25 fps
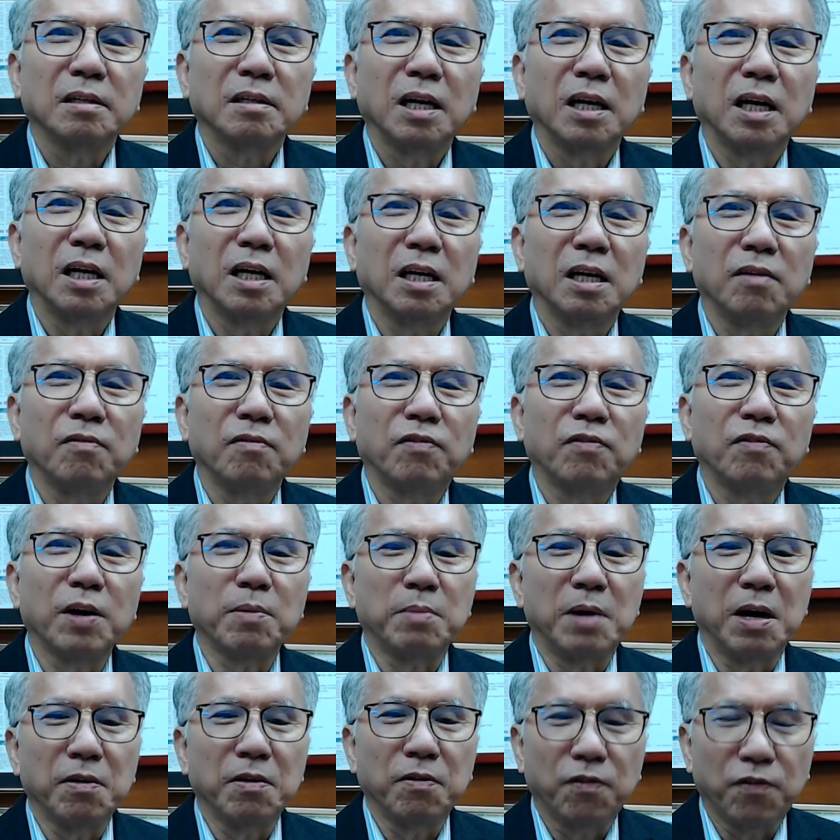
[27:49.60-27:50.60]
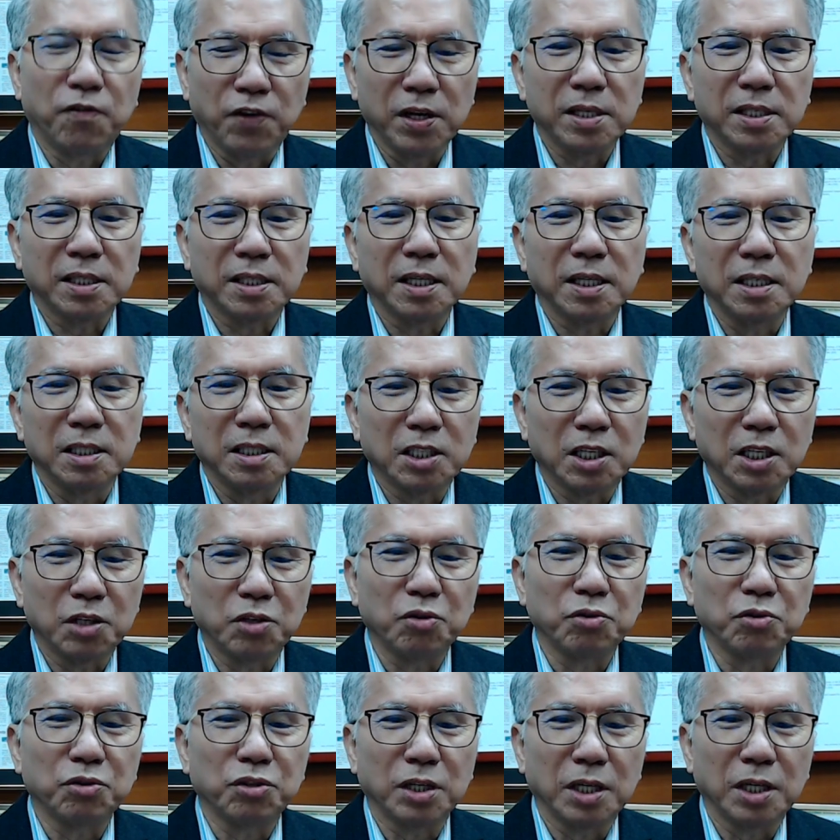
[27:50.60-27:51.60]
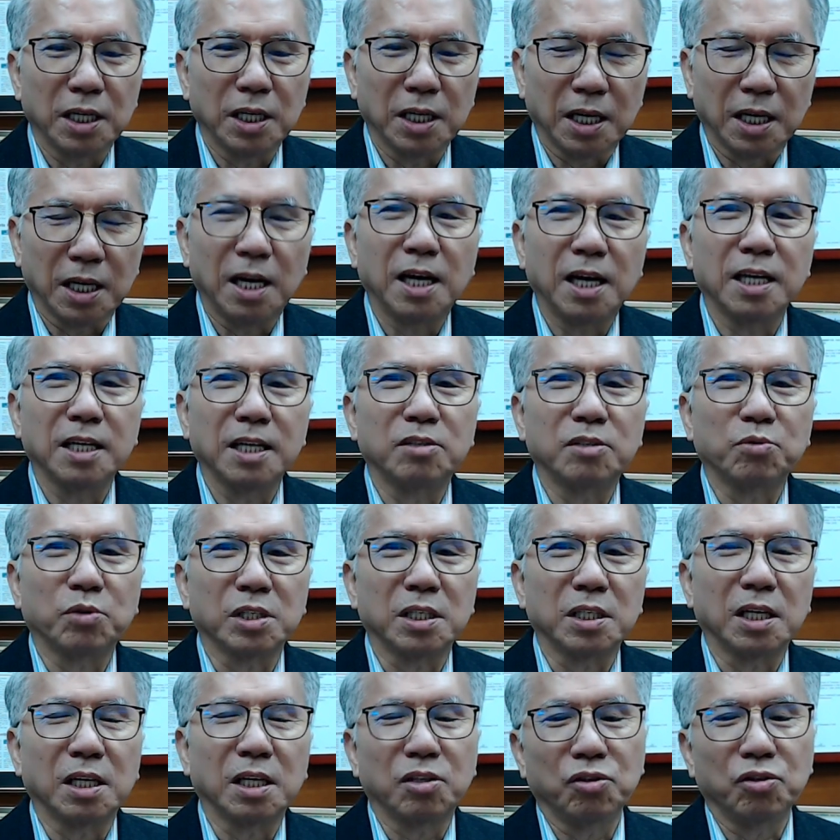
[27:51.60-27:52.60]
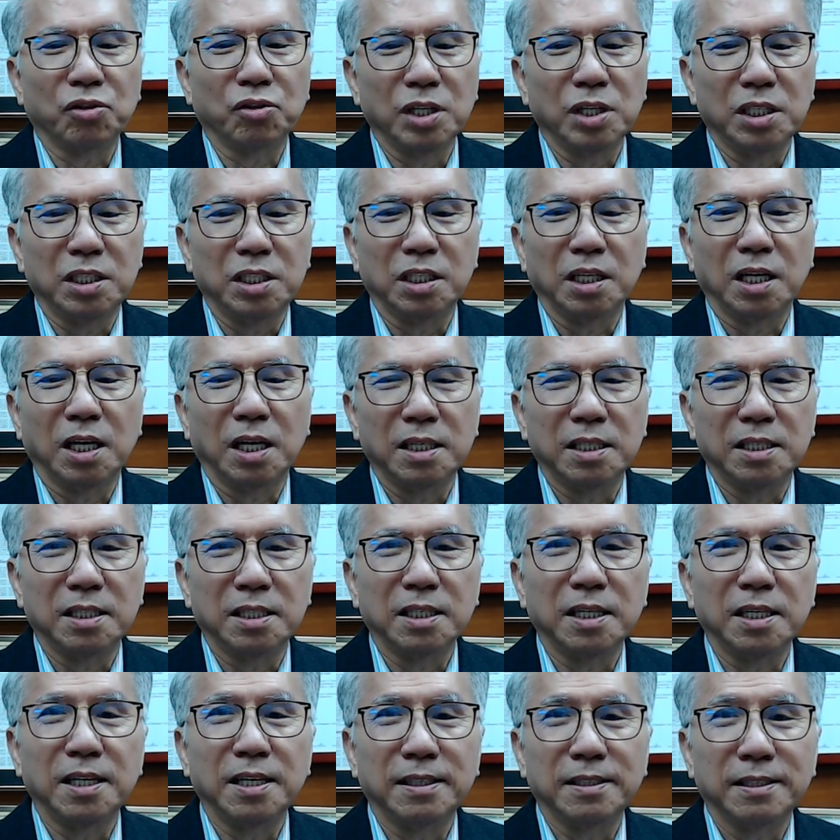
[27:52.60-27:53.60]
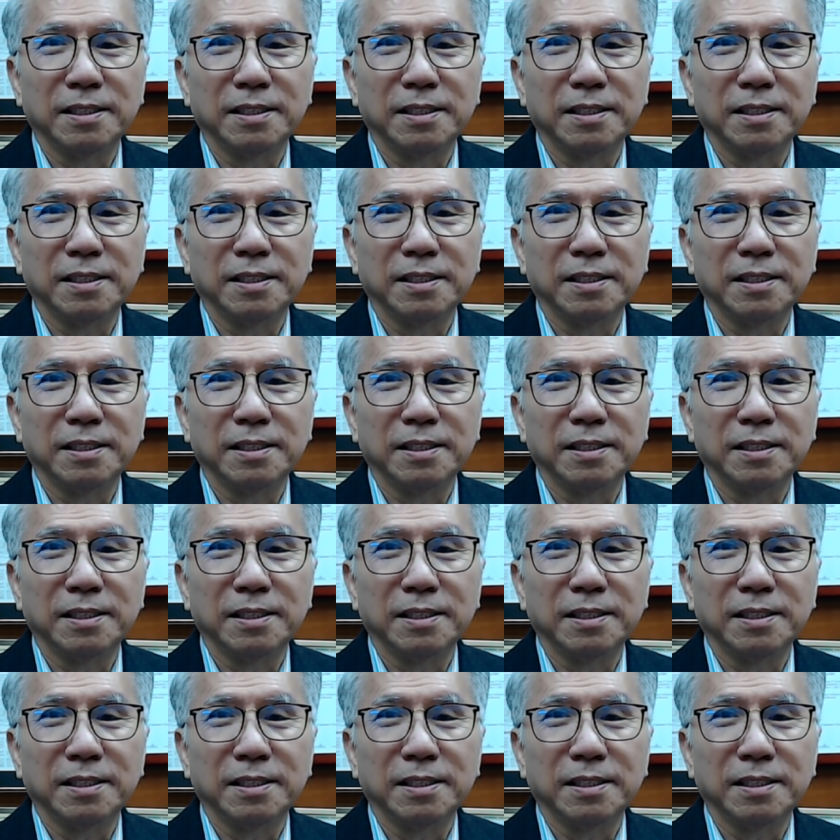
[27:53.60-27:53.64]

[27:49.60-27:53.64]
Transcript: And in fact, my first institutional clients was actually GIC.